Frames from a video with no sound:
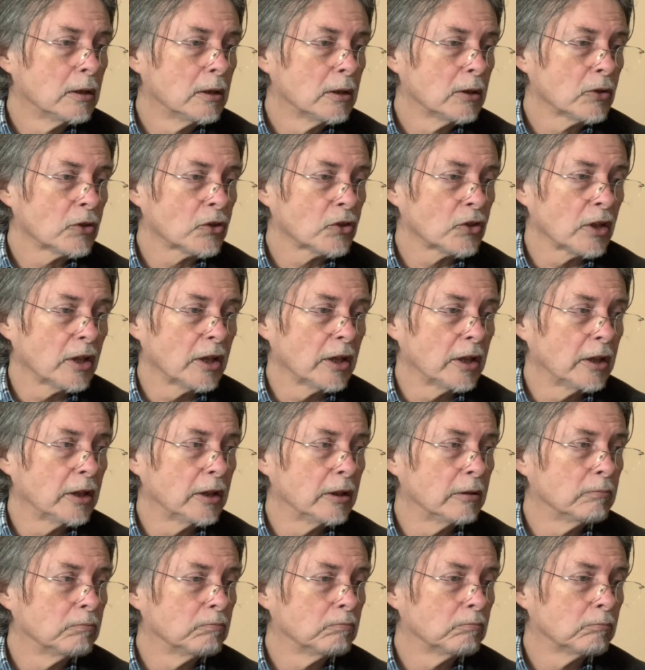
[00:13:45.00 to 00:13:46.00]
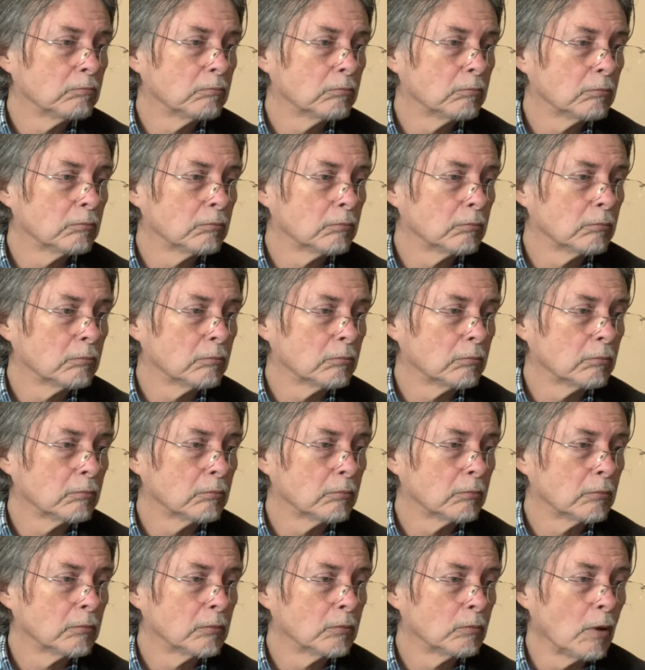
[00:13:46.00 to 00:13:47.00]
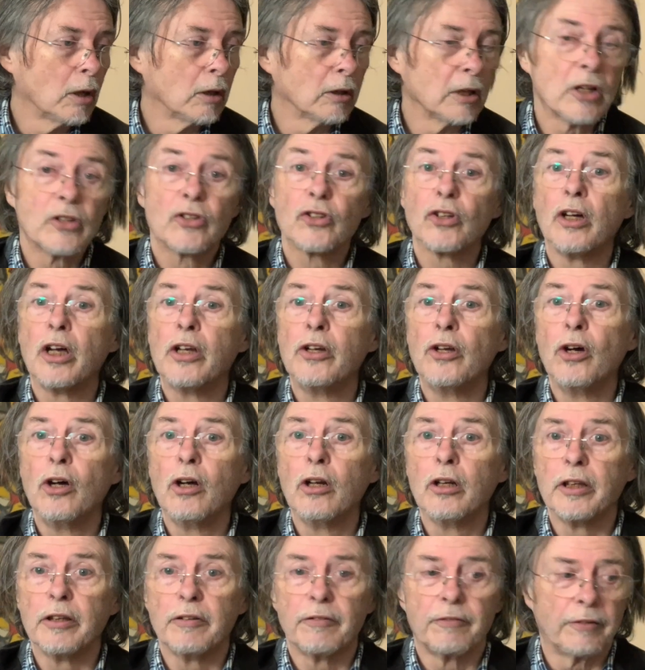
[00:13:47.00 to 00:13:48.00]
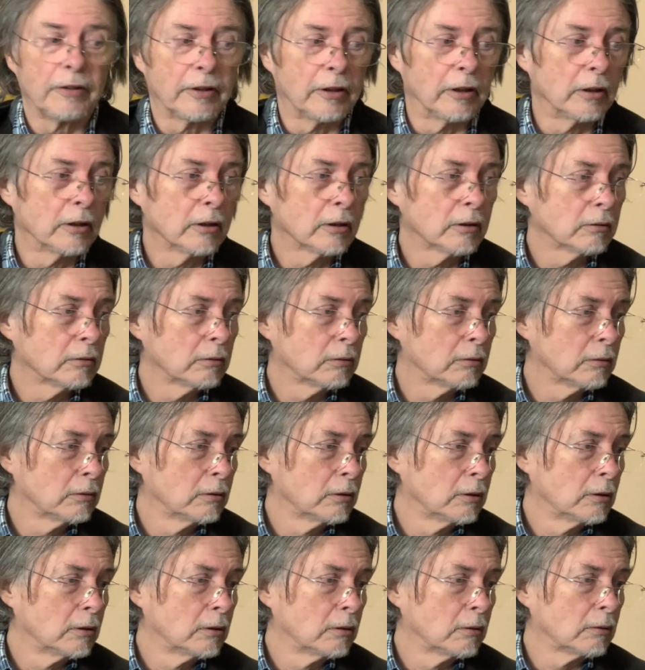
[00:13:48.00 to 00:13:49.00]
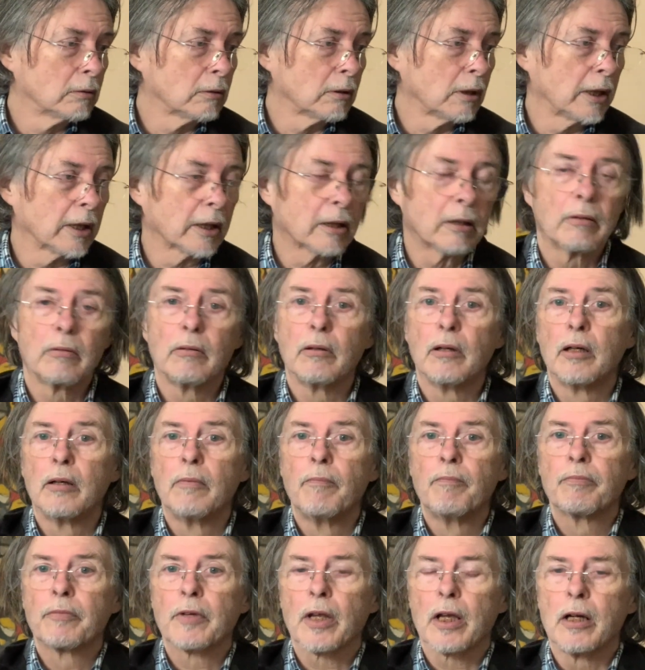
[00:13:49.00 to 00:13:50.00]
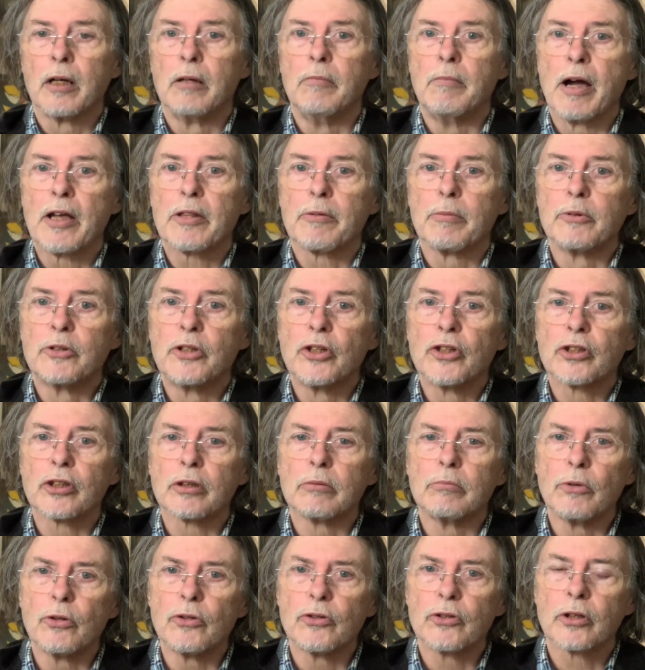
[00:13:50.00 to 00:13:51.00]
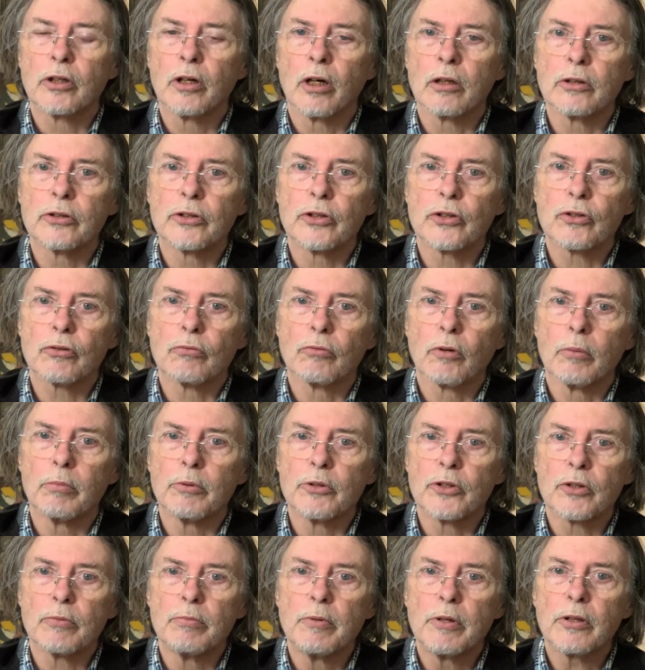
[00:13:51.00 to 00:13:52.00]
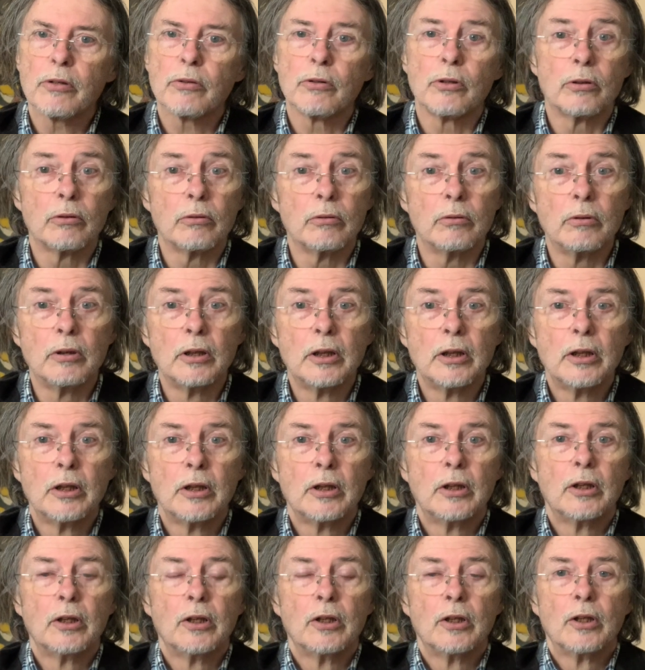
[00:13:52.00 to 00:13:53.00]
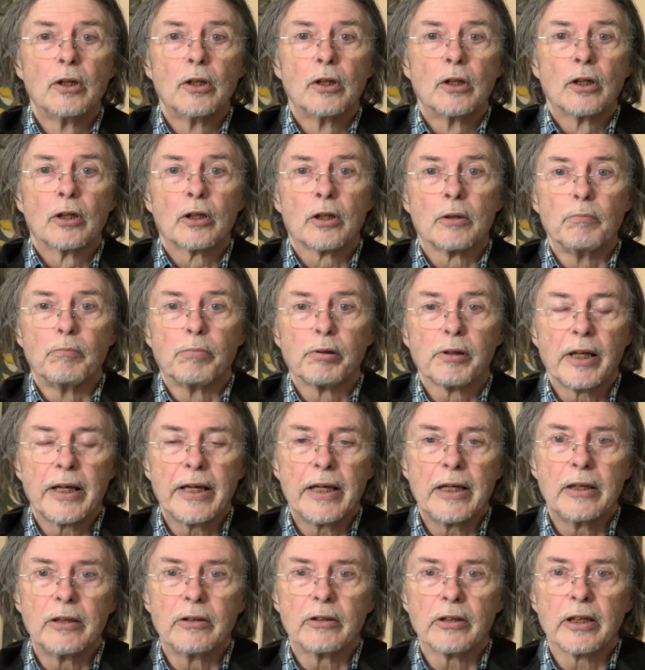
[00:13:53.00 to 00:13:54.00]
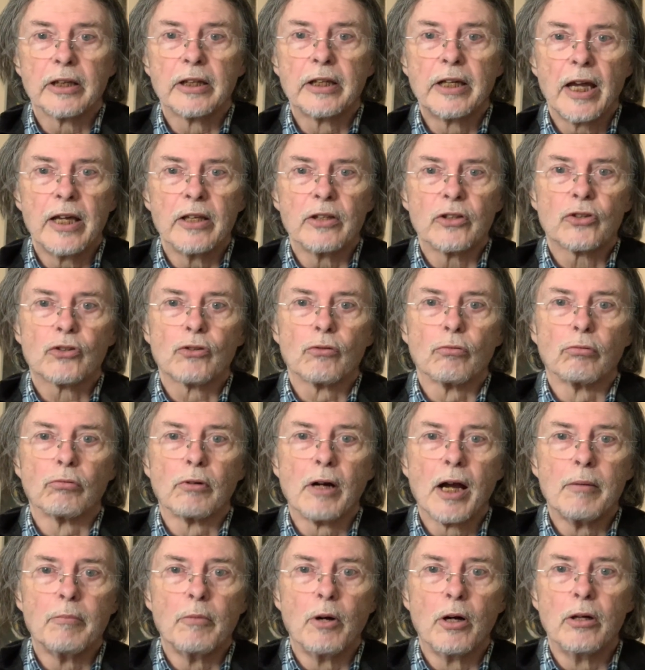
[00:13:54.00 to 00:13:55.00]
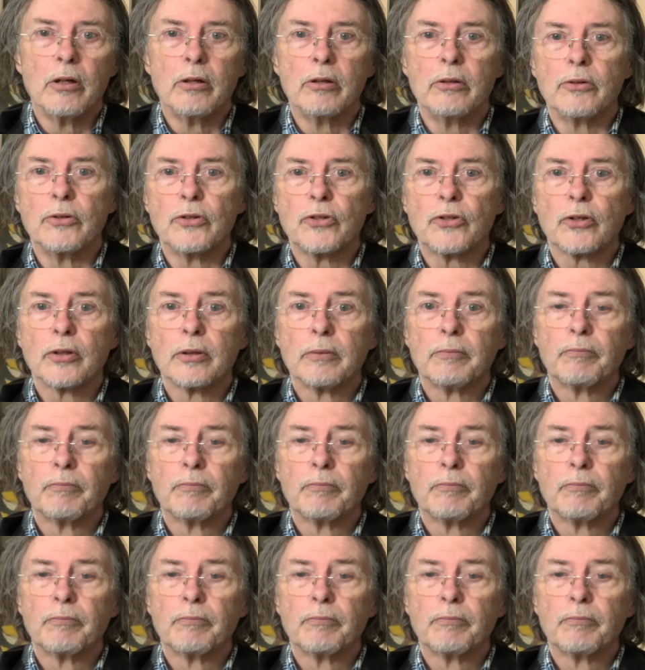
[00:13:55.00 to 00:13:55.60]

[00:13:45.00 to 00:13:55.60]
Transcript: say, well, as an early figure, like a mathematician, musicologist, Robert Smith, who complained against Rameau's